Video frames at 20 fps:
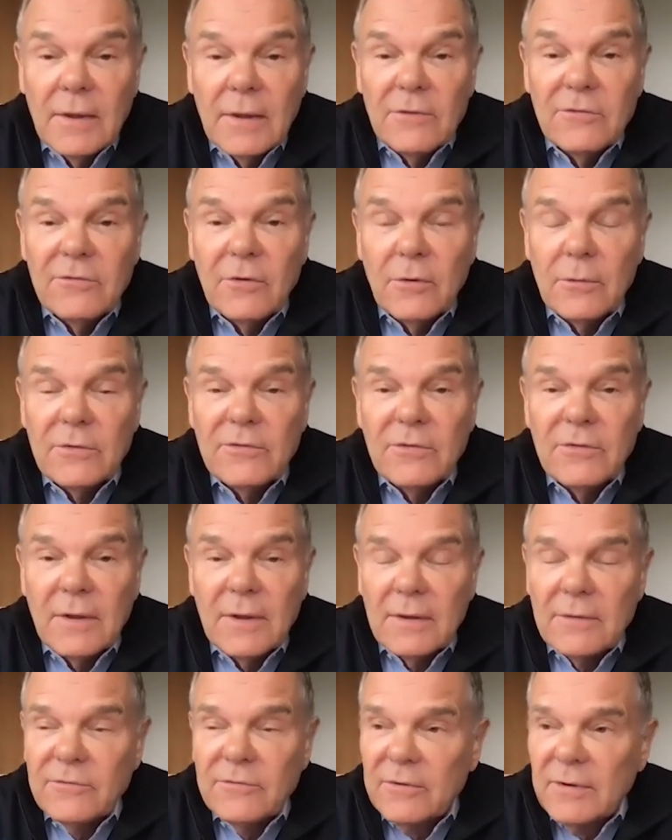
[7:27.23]
So
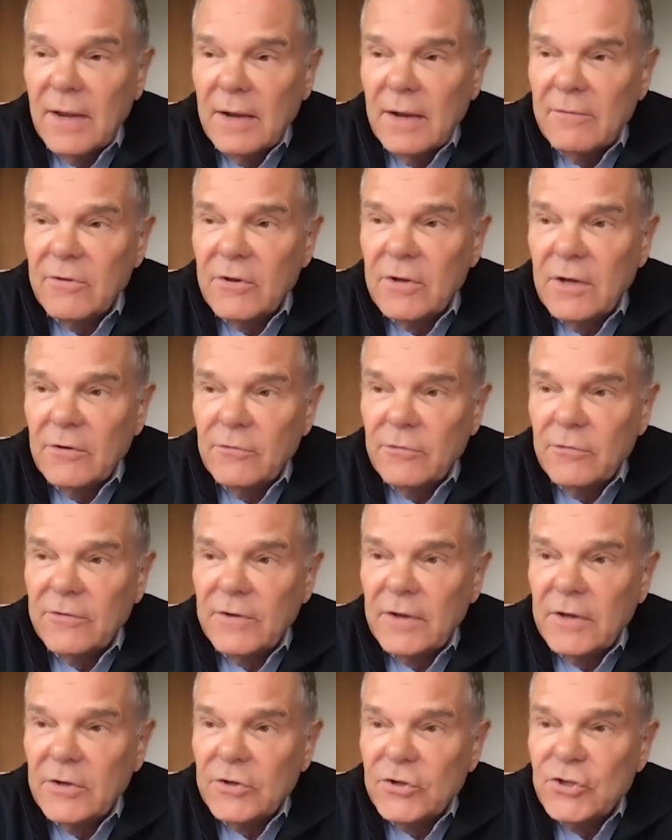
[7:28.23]
it's kind of an
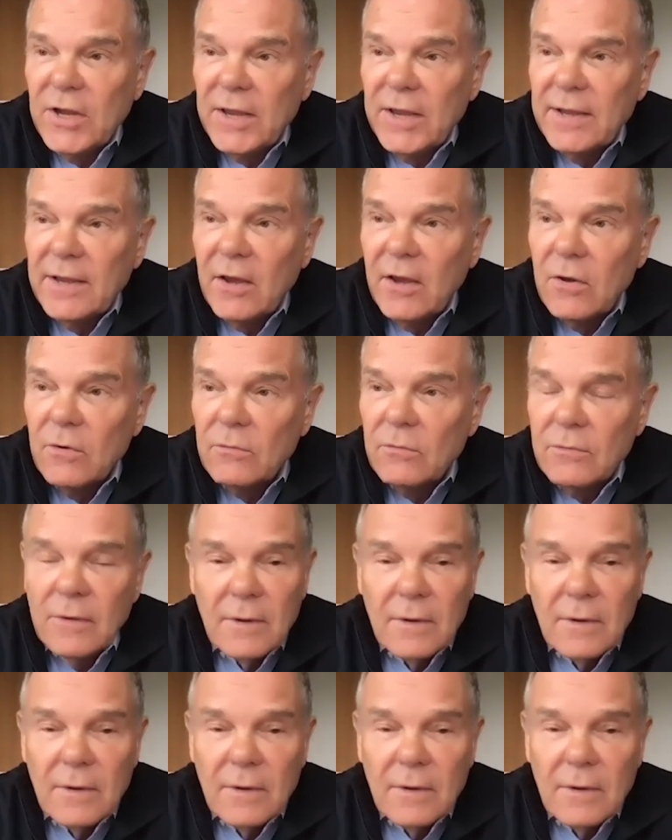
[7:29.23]
interesting shakeout